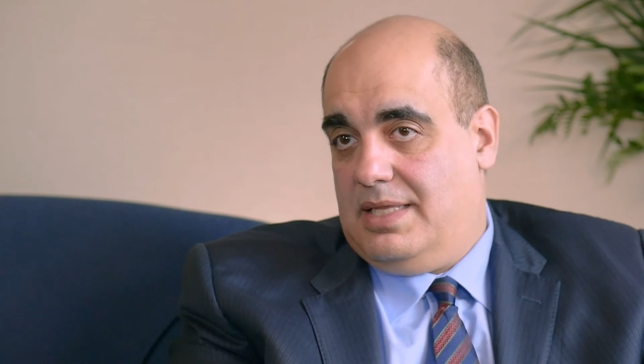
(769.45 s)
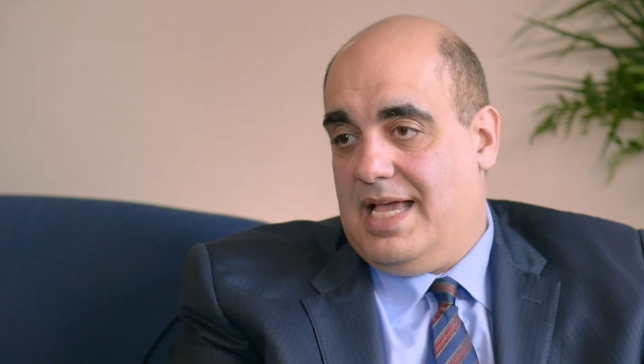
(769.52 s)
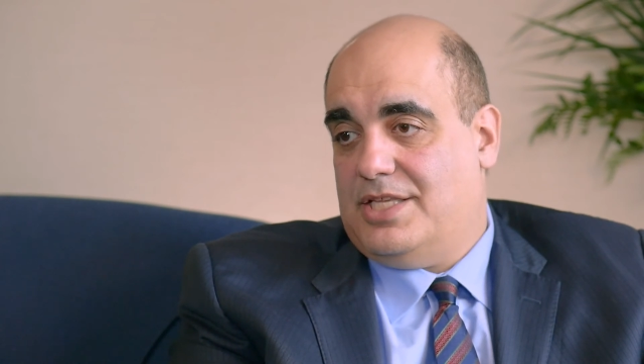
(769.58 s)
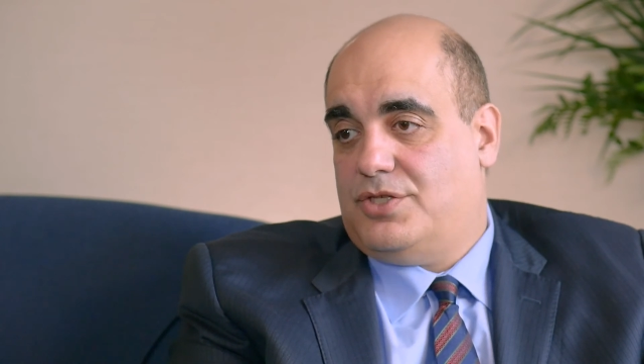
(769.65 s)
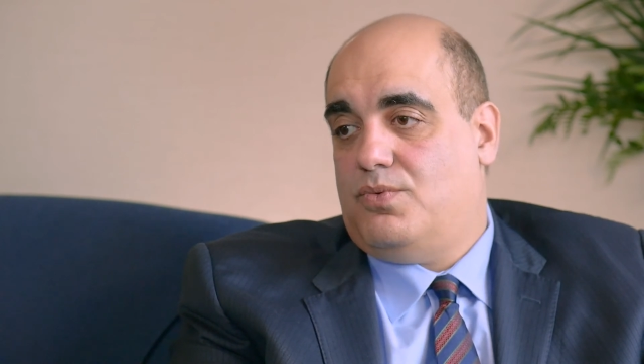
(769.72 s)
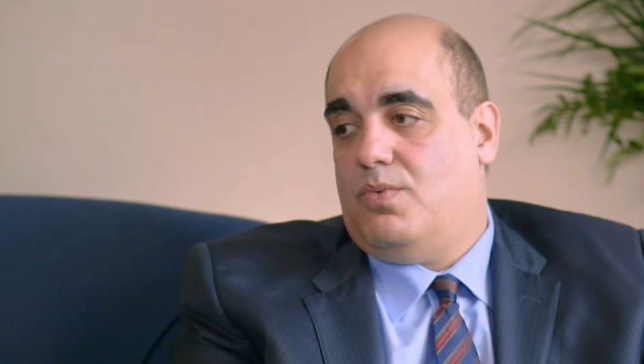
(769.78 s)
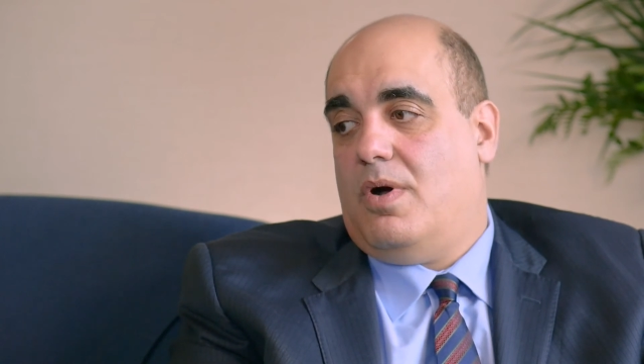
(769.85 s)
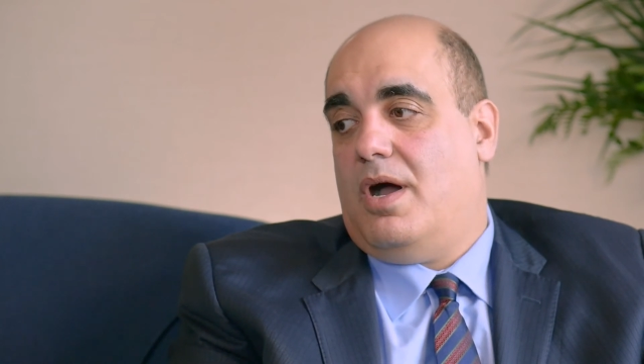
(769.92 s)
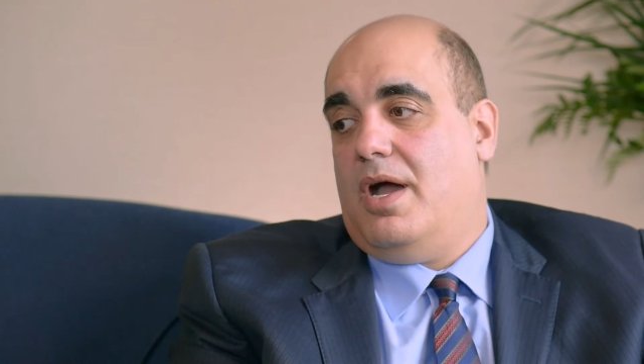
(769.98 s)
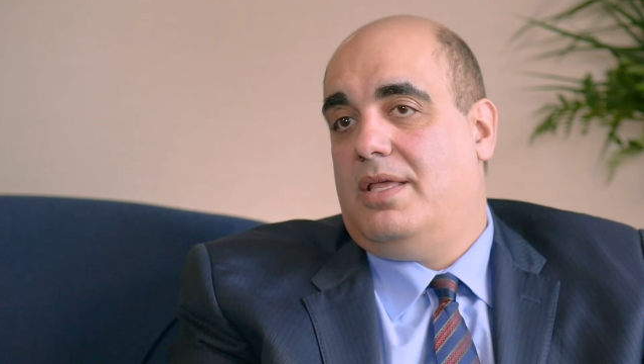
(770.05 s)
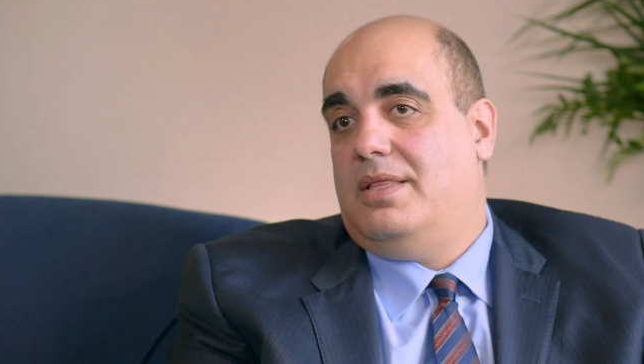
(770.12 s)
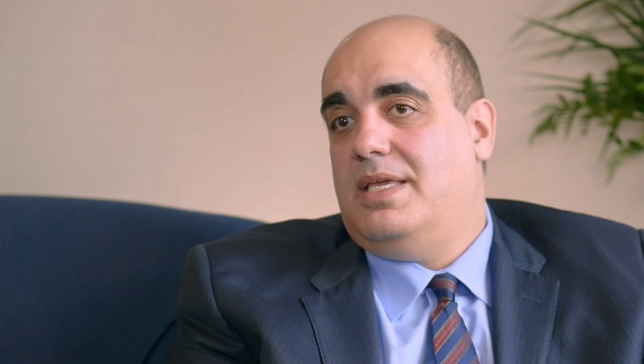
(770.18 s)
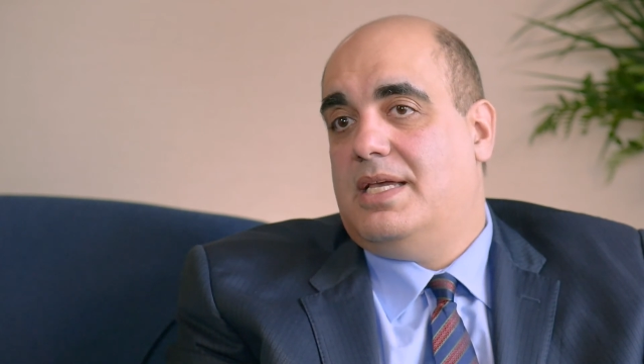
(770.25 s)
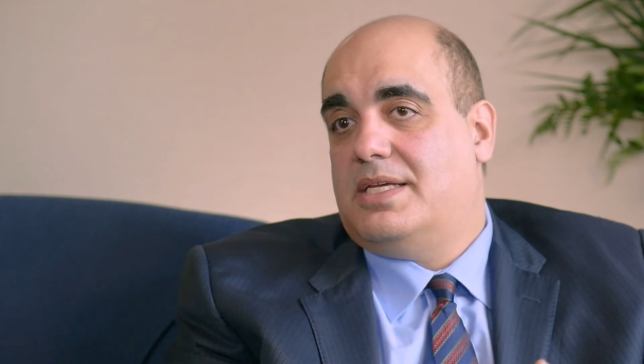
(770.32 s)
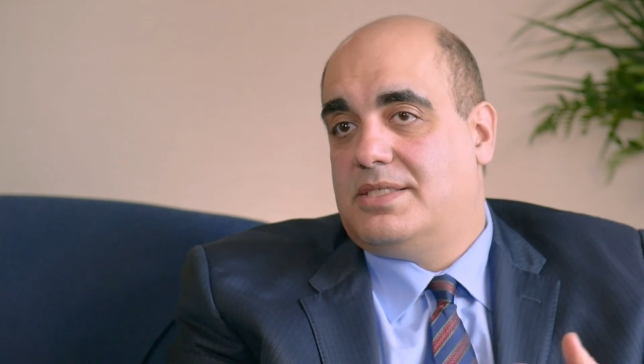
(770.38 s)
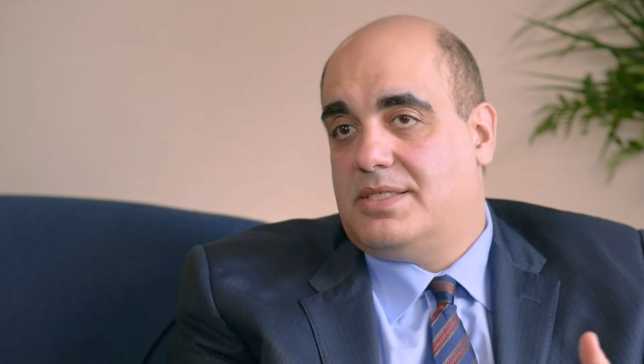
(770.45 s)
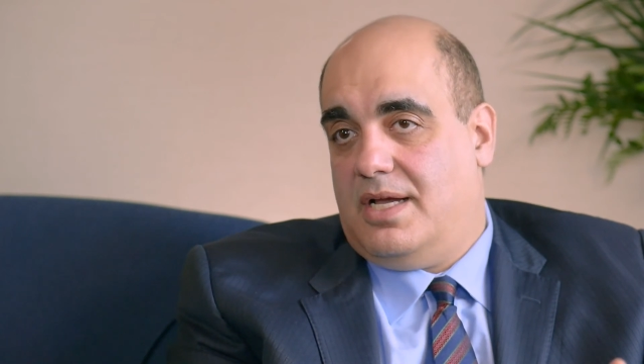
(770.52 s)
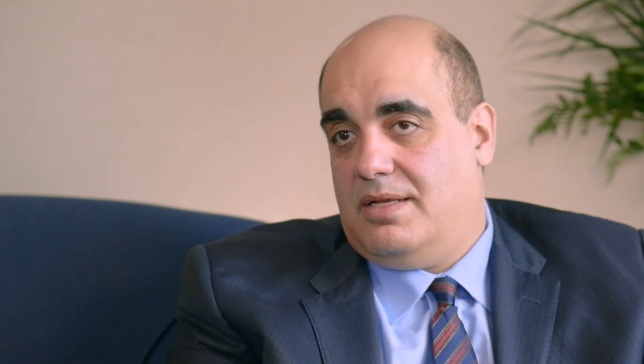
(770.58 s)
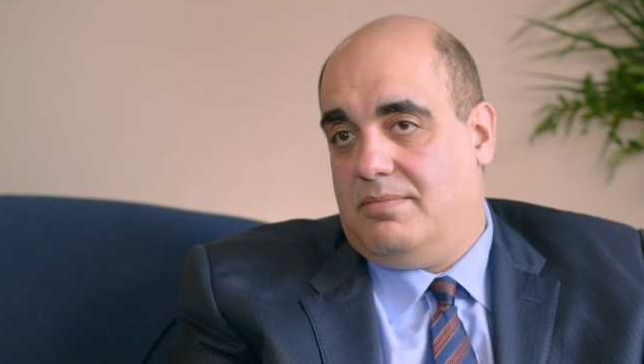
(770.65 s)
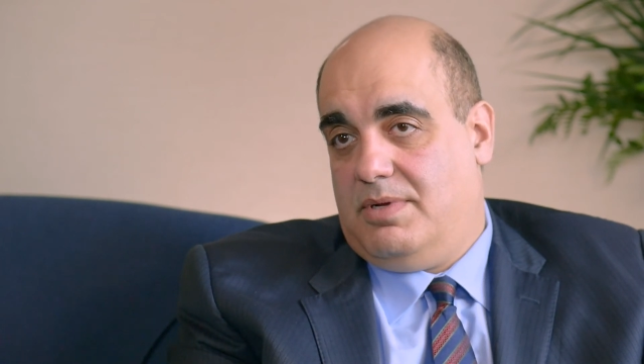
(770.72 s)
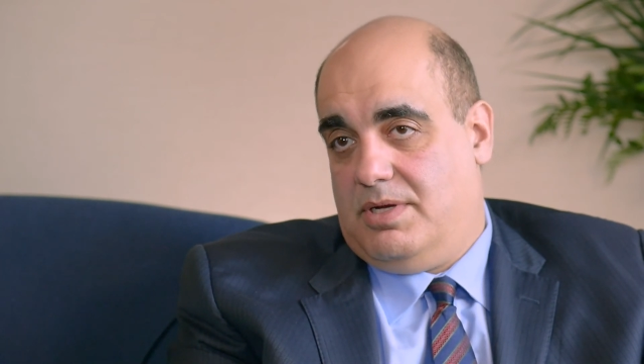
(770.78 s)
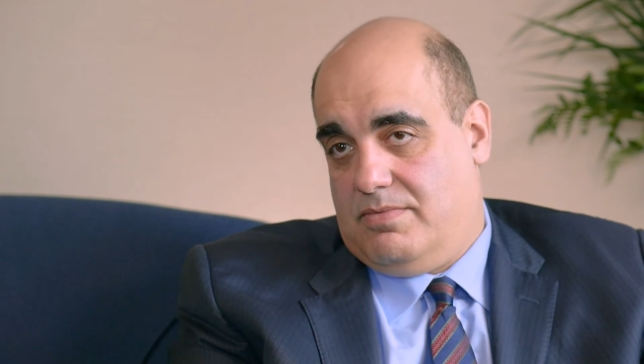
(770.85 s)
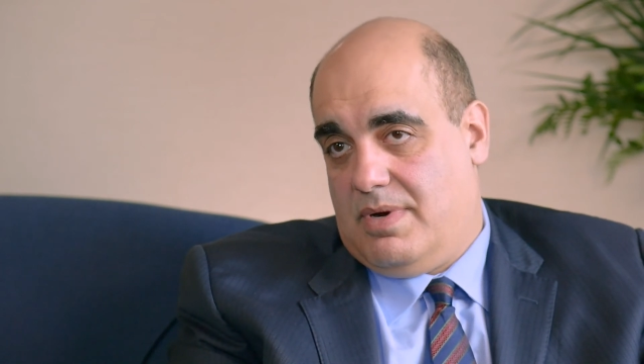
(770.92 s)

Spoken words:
That's why the excitement